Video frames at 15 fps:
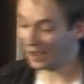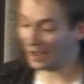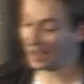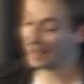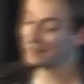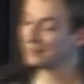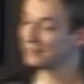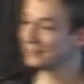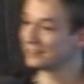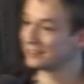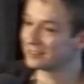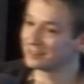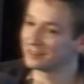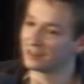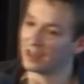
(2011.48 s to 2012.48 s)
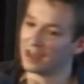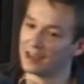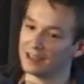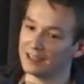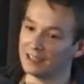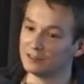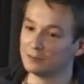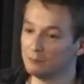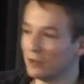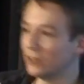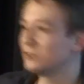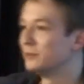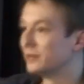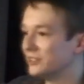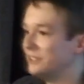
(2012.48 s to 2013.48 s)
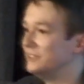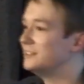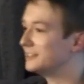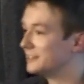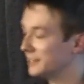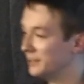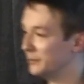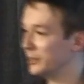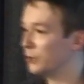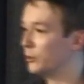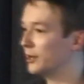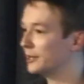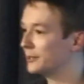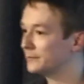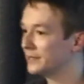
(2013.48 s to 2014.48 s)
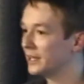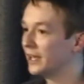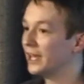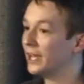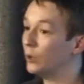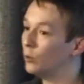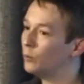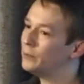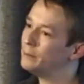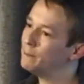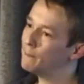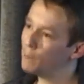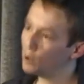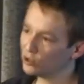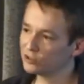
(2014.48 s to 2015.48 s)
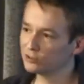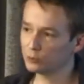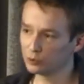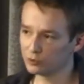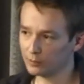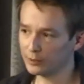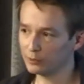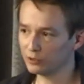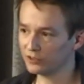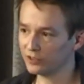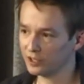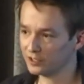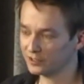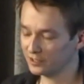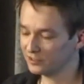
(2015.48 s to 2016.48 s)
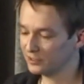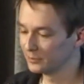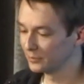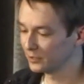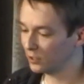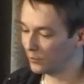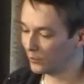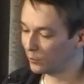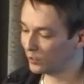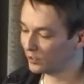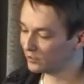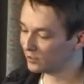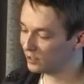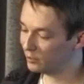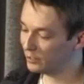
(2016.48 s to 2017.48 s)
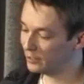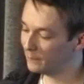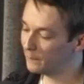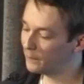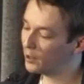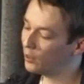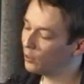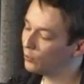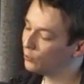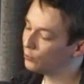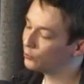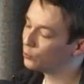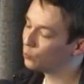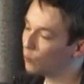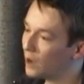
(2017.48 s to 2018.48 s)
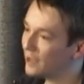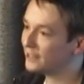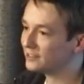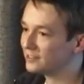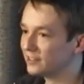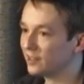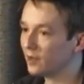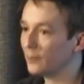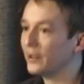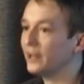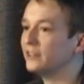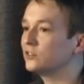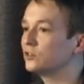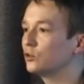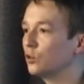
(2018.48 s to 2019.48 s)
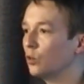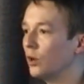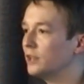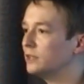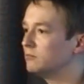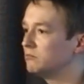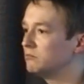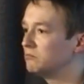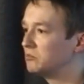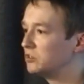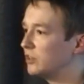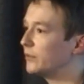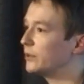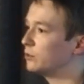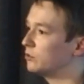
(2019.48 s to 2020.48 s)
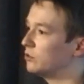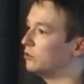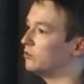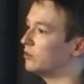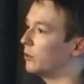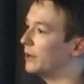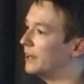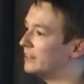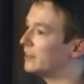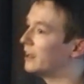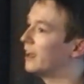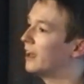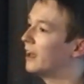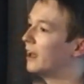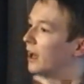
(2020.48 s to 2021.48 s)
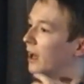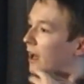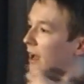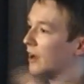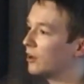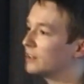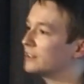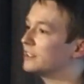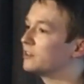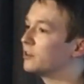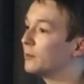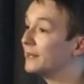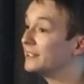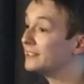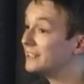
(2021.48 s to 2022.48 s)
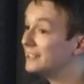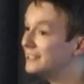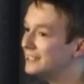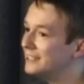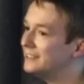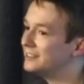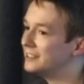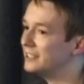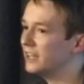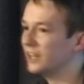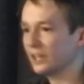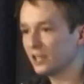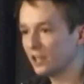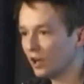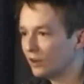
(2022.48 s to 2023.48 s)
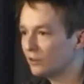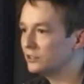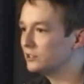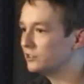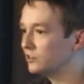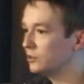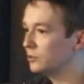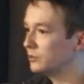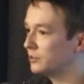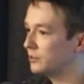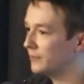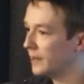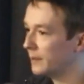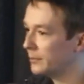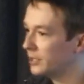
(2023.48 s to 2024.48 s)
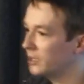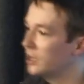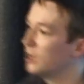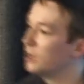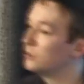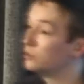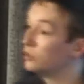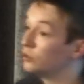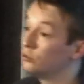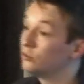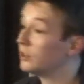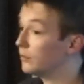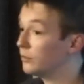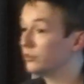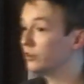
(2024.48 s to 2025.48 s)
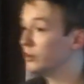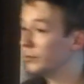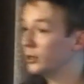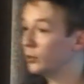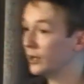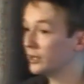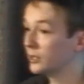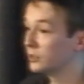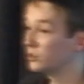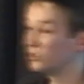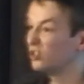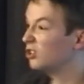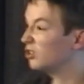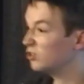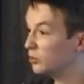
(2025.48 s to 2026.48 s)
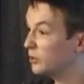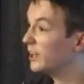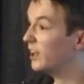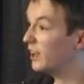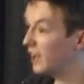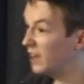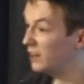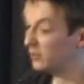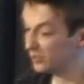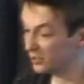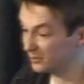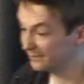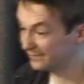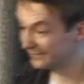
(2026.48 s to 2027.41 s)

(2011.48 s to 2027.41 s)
It's much, much easier to keep it quick. It would be possible to build this architecture going quite slowly, but the way it's set up, it's quite difficult to do so. It's an architecture that makes it easy and encourages you as a developer to do stuff that's going to be quick, because you're not doing anything.